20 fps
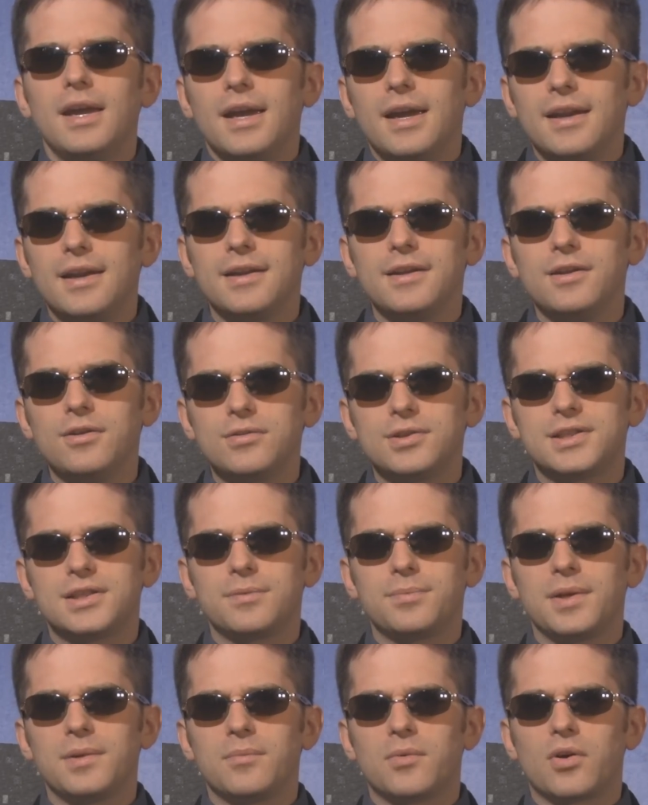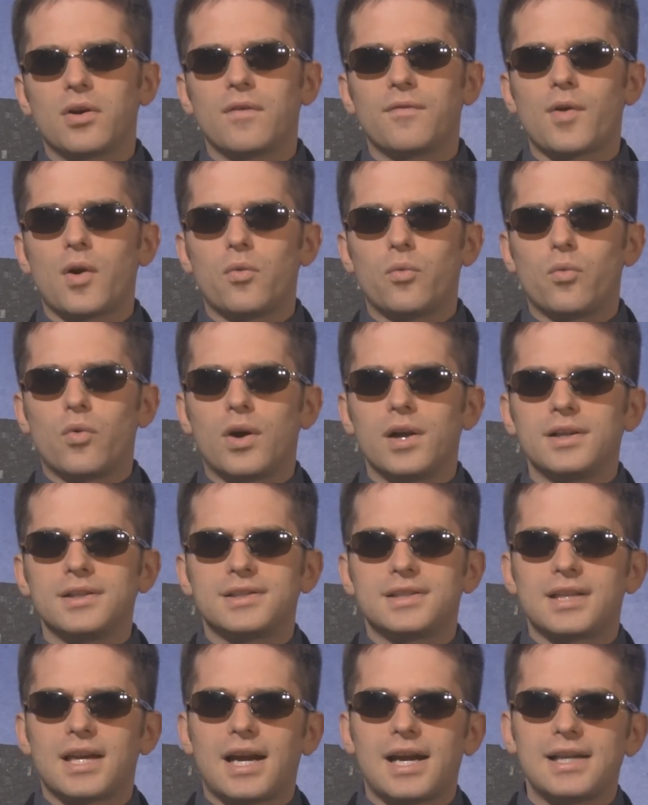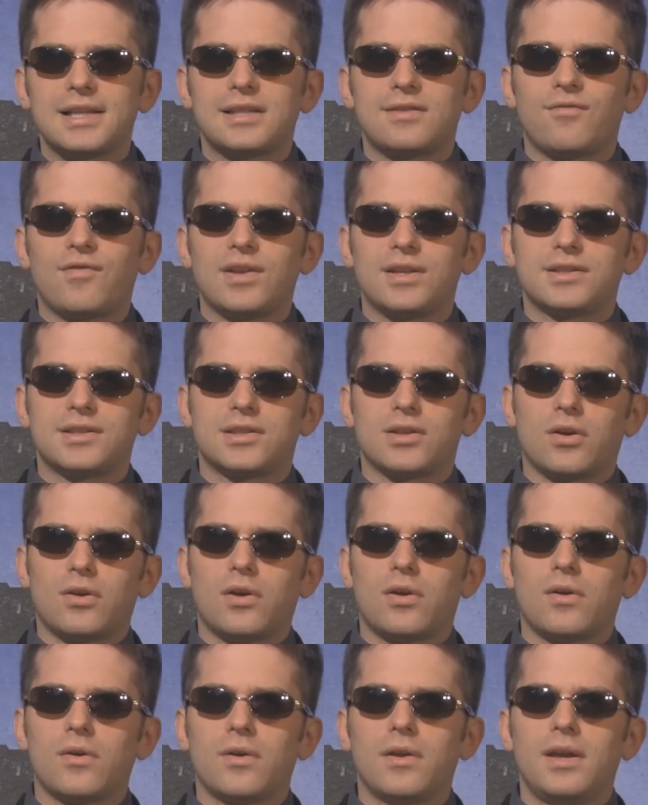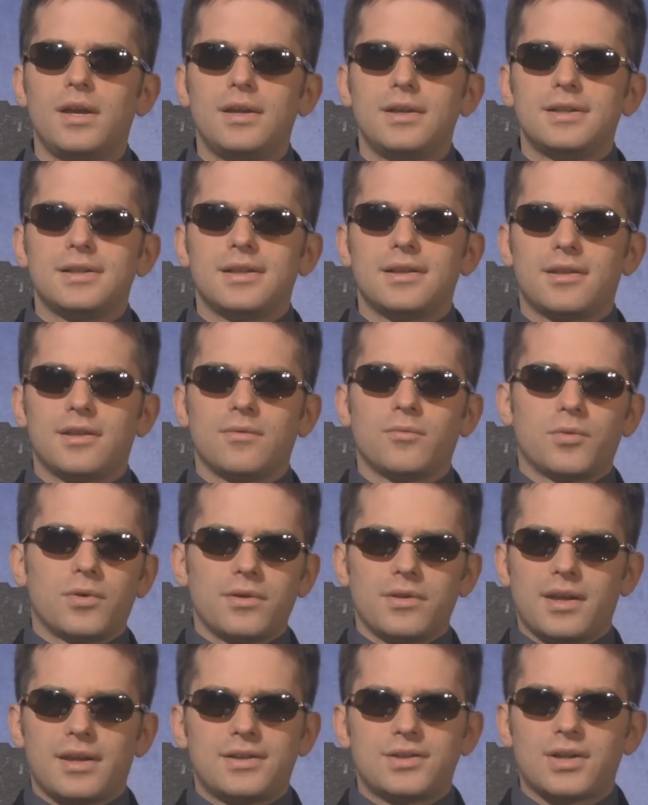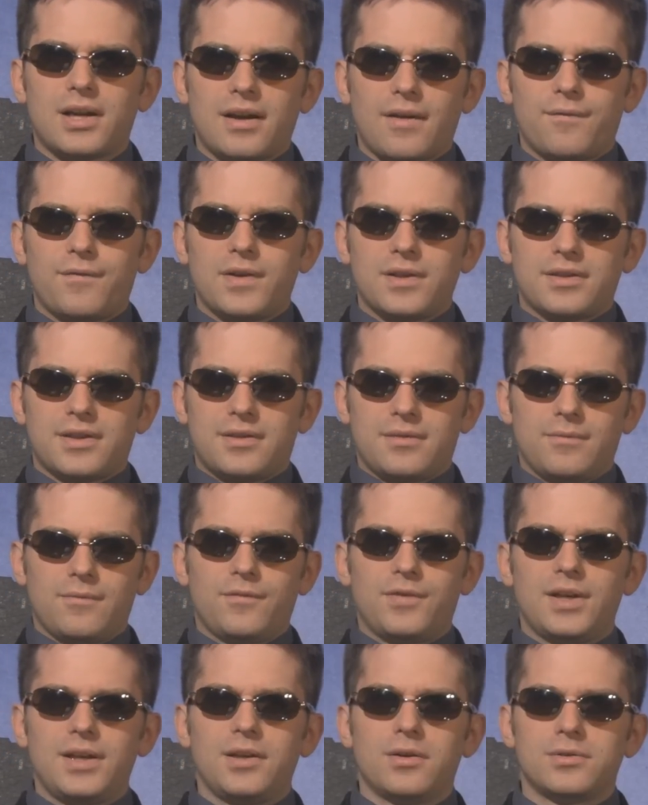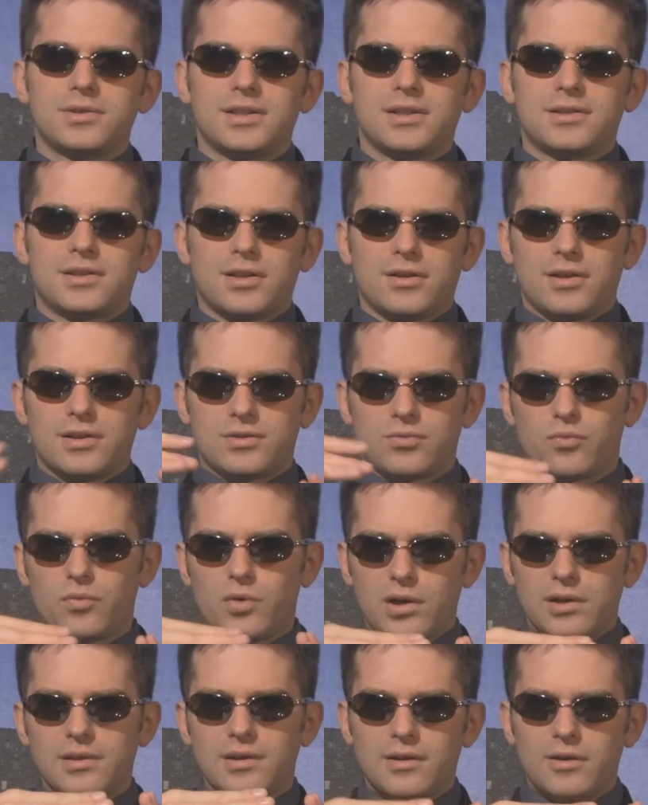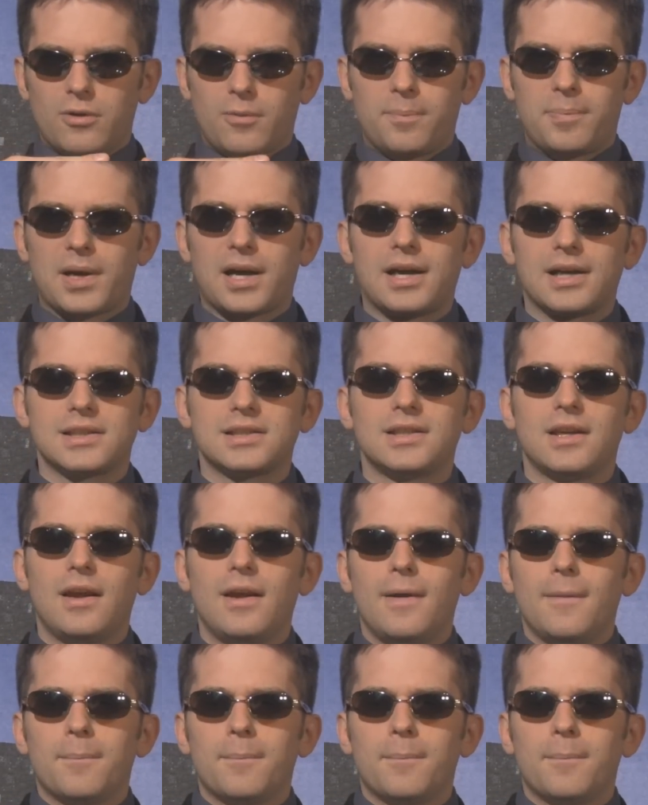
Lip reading: And it used to be more of a one-size-fits-all, where they try to fit videos into this one little box.